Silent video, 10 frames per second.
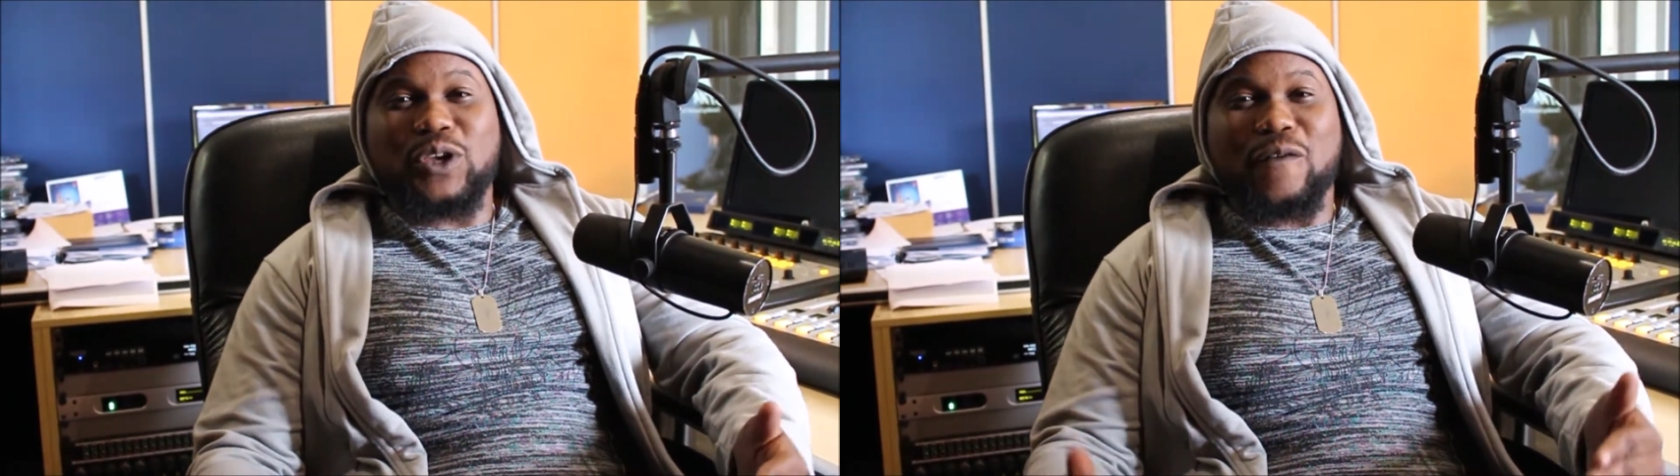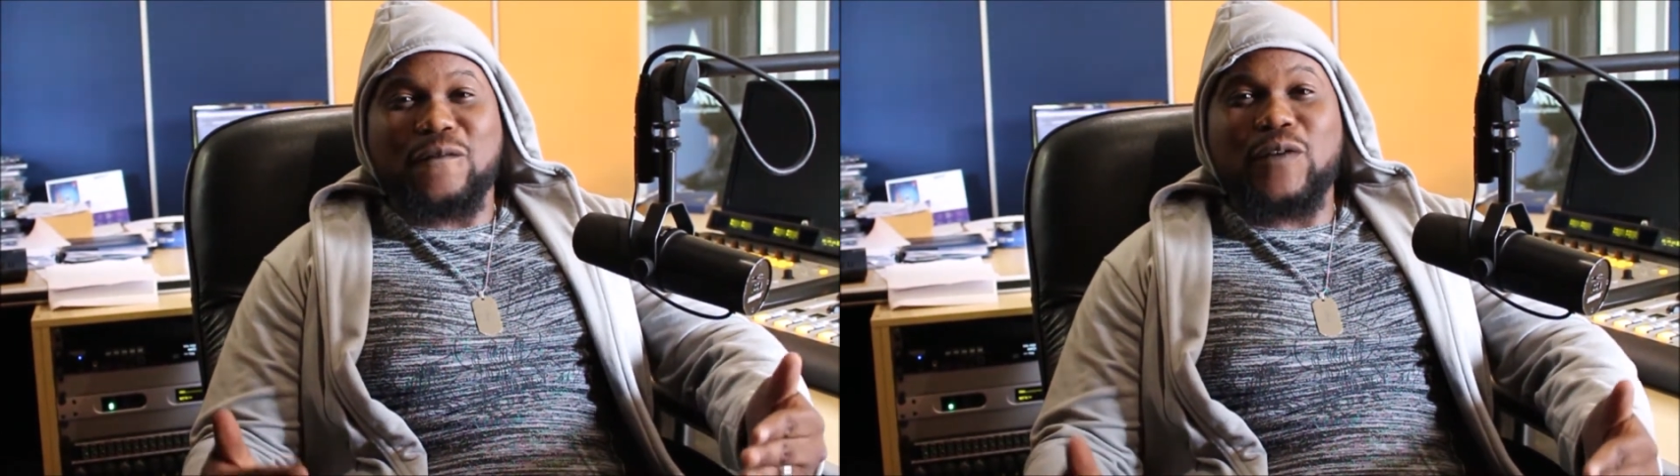
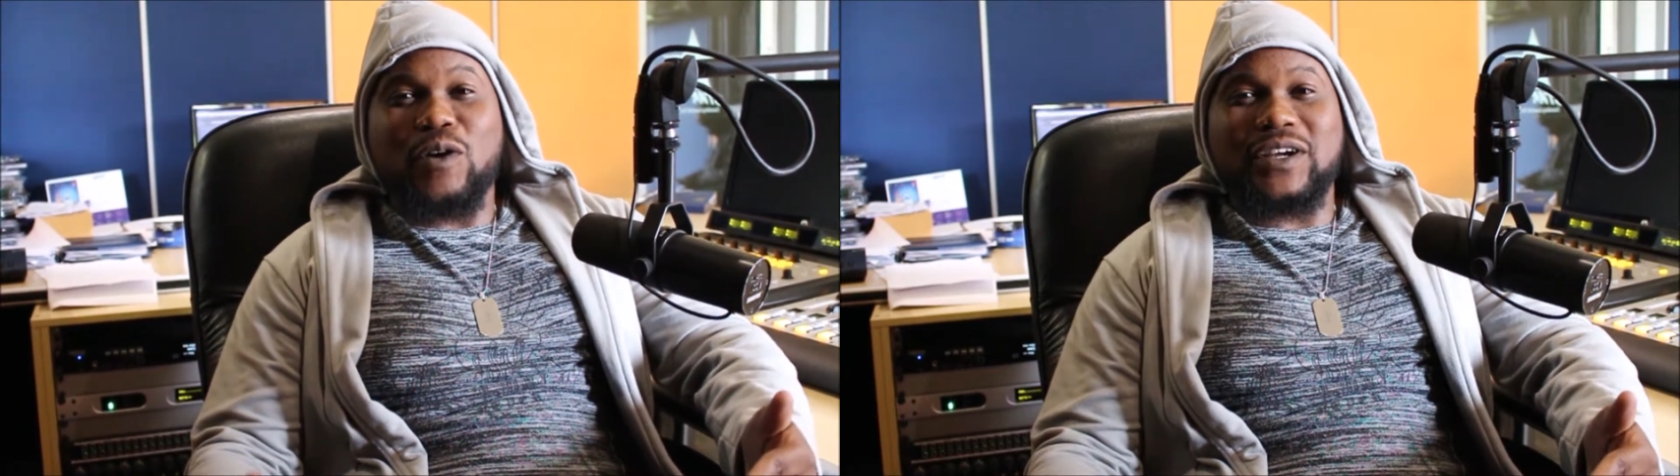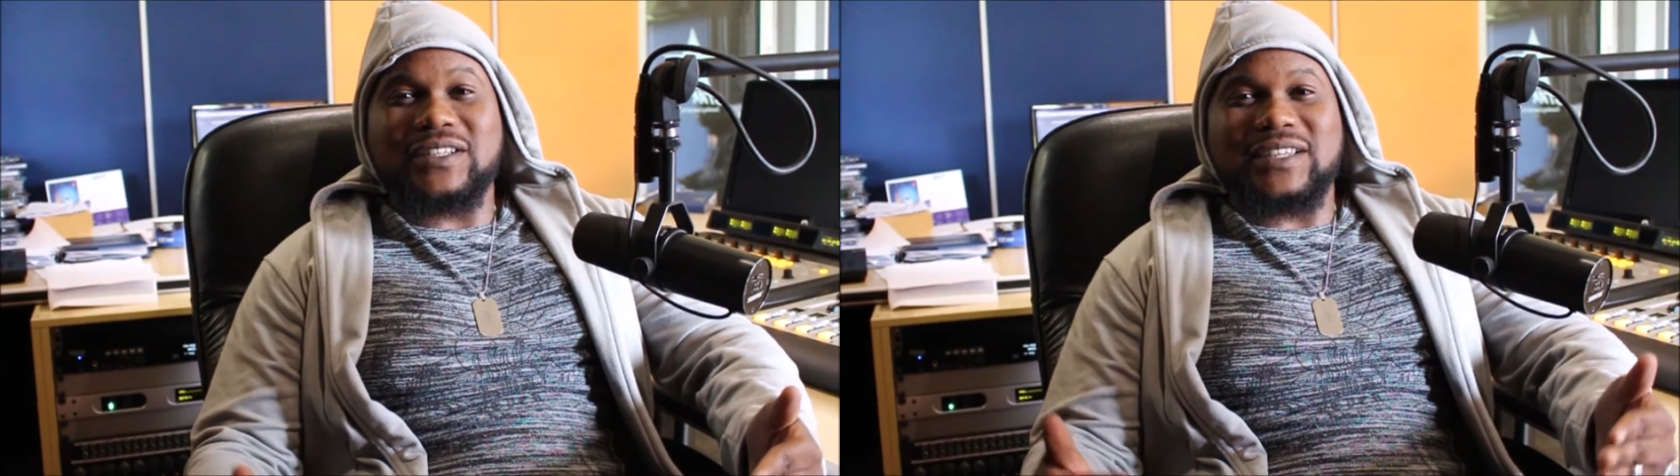you
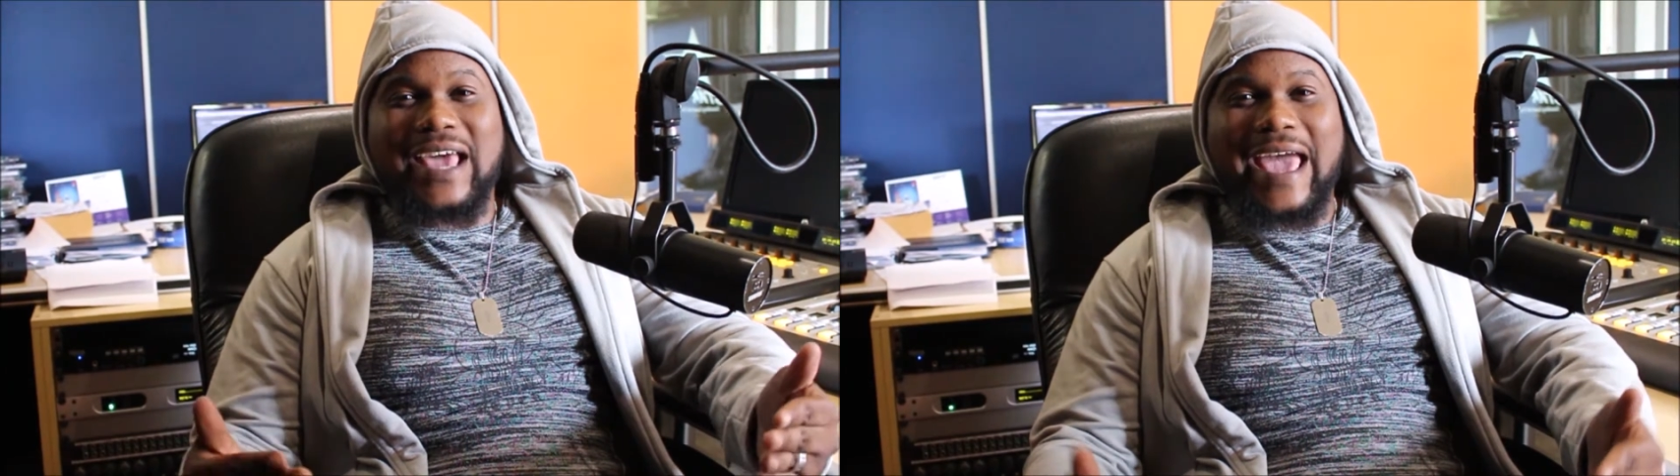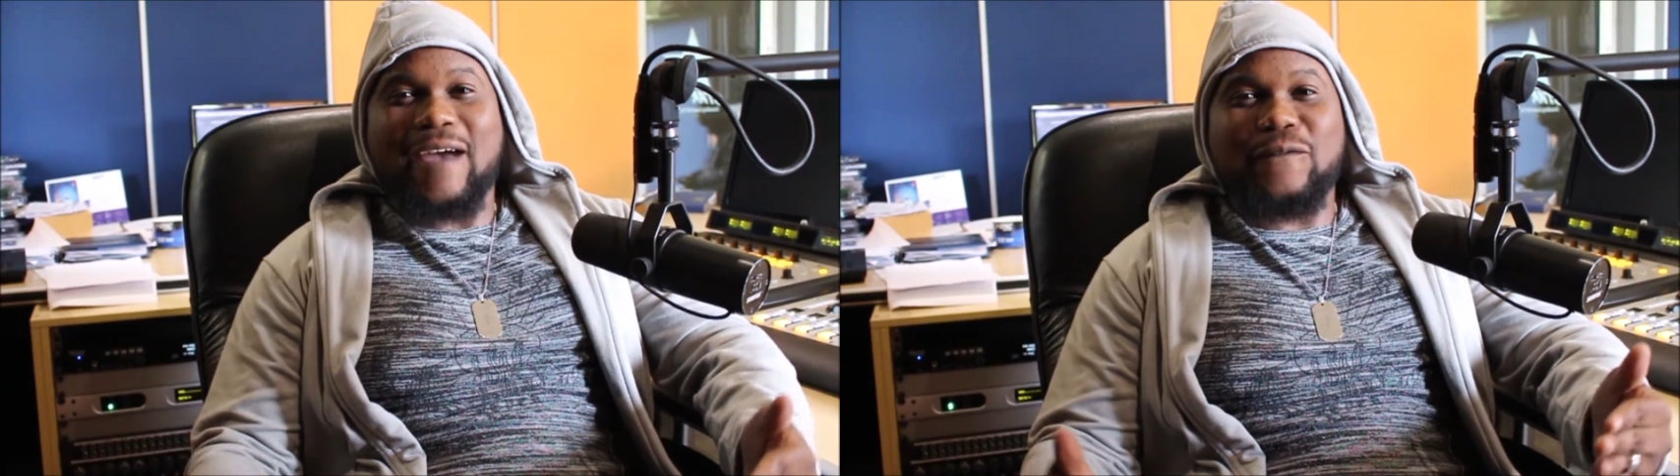focus
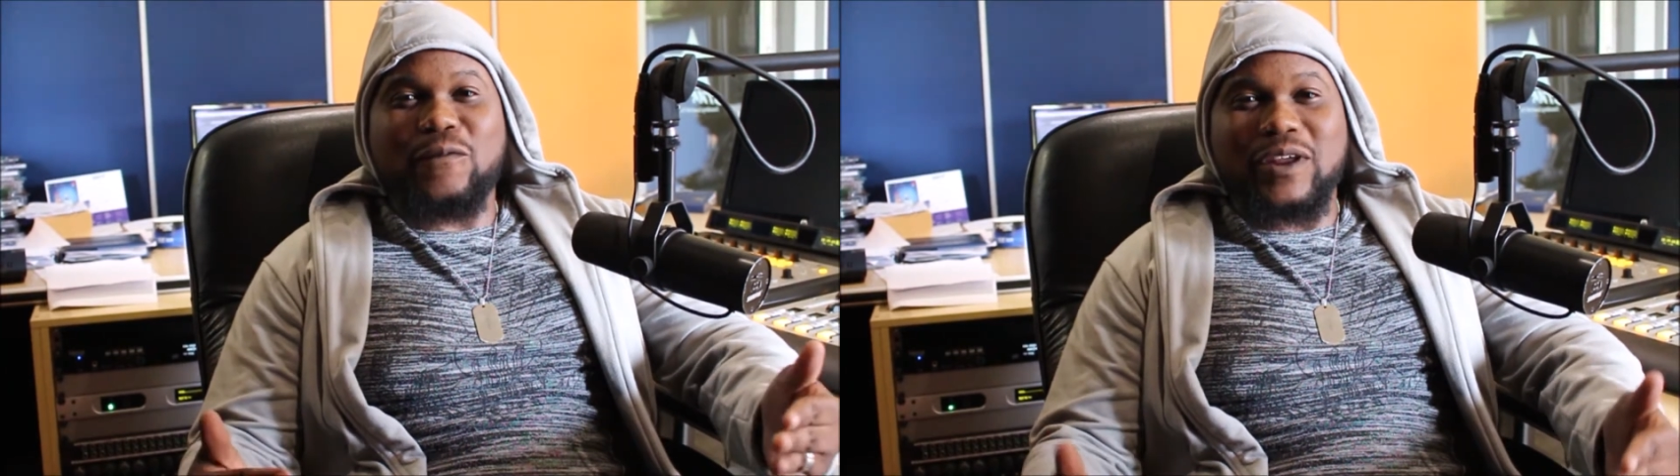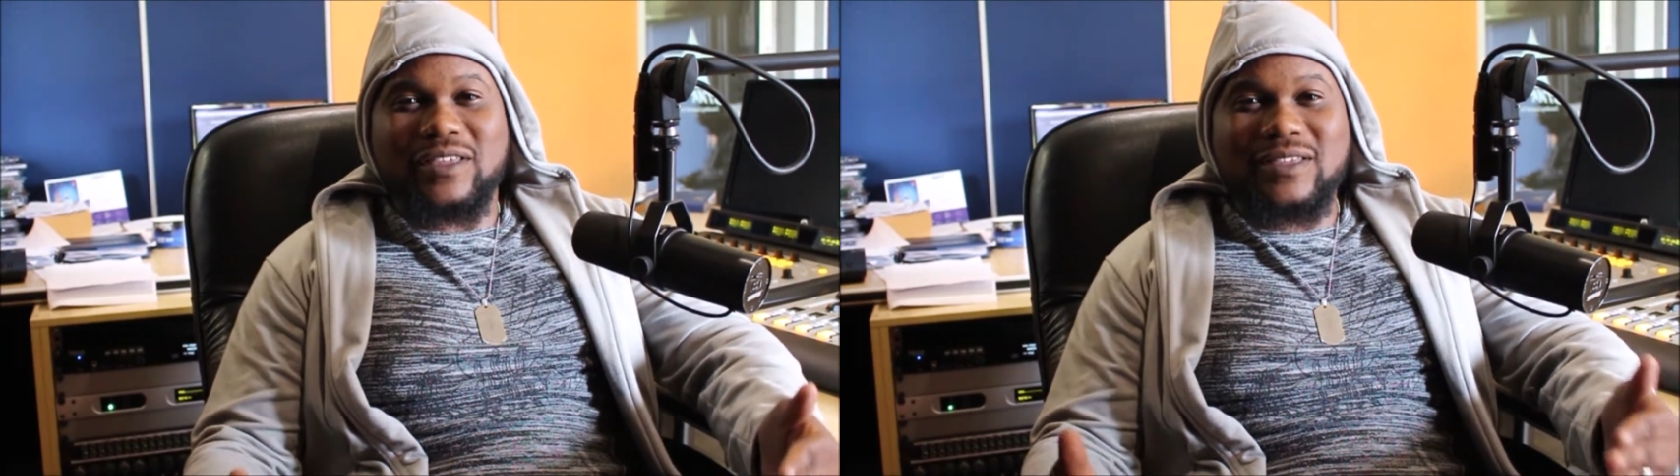
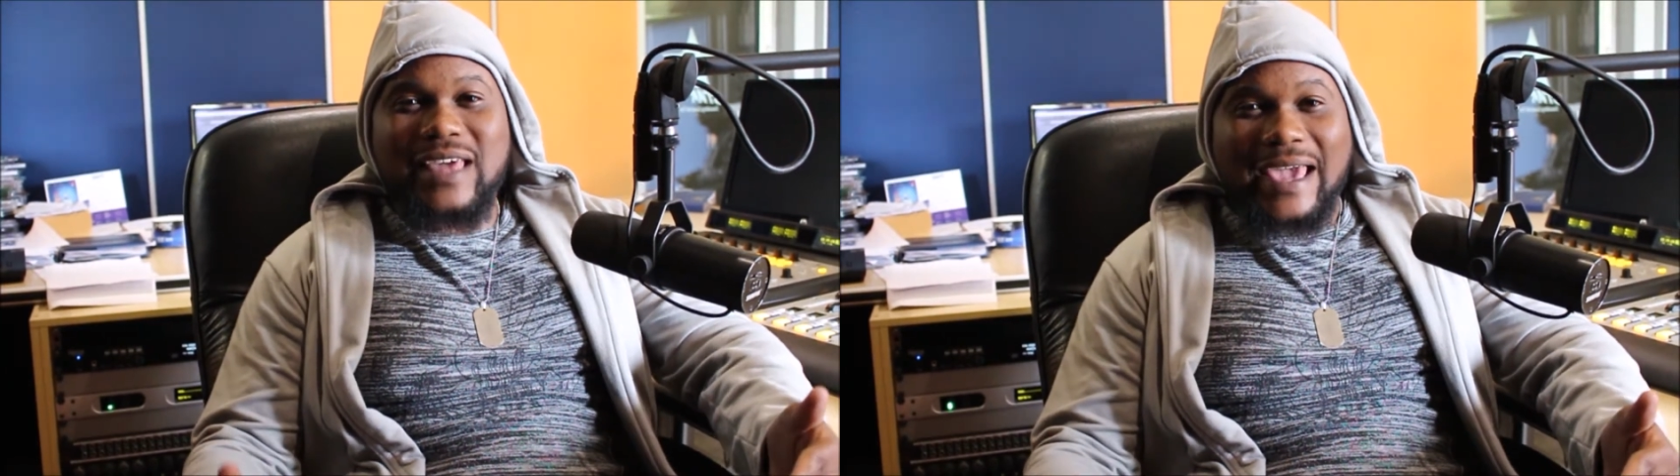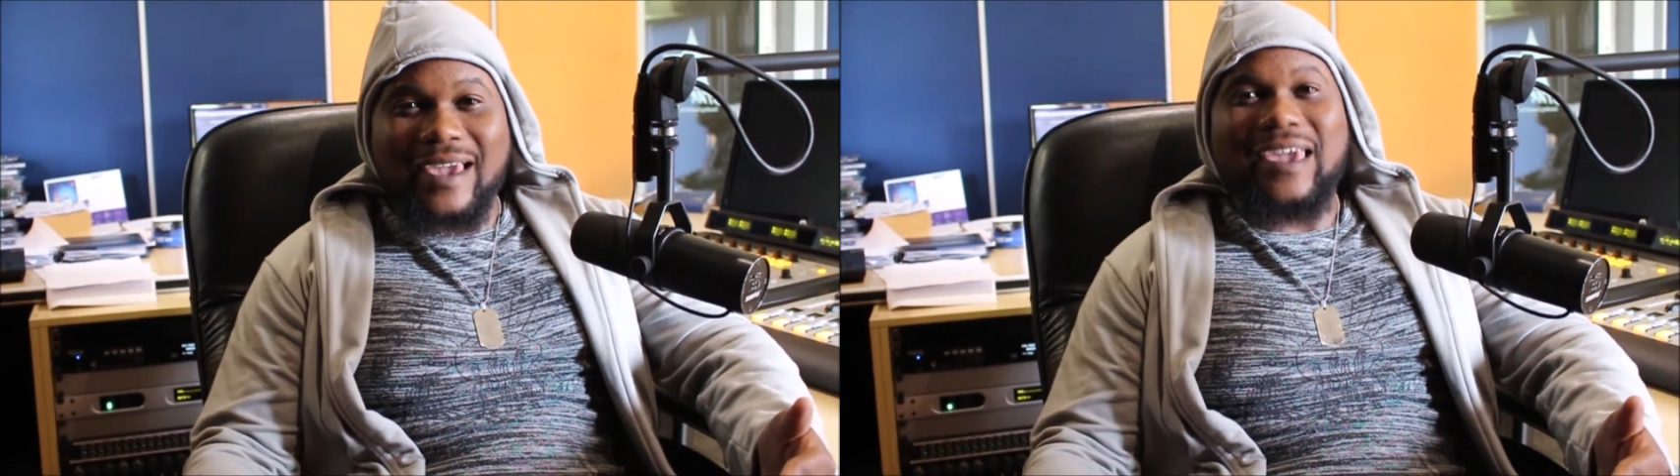
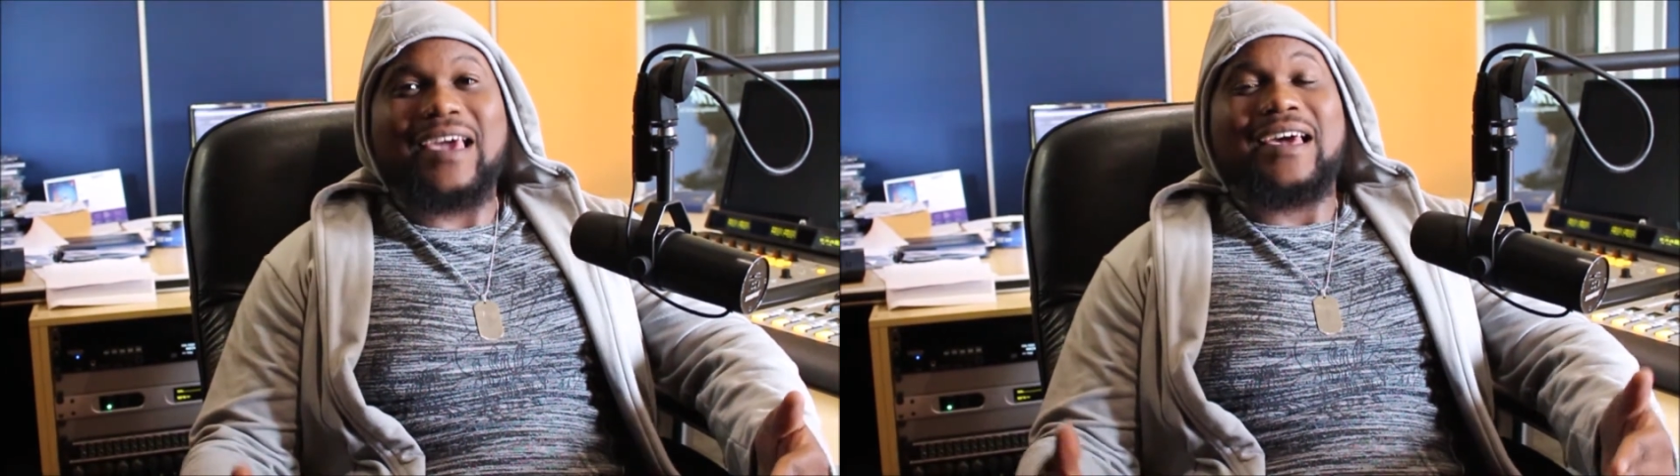everything.